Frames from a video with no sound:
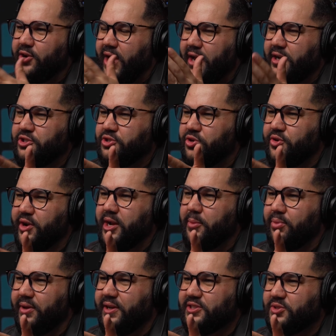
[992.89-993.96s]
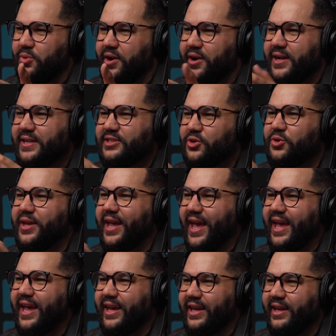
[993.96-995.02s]
or how did you create a place where it's
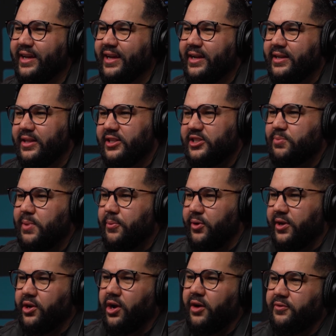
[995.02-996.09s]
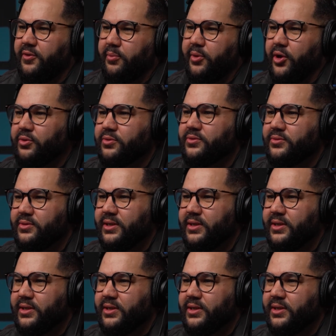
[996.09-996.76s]
okay that these people get off the boat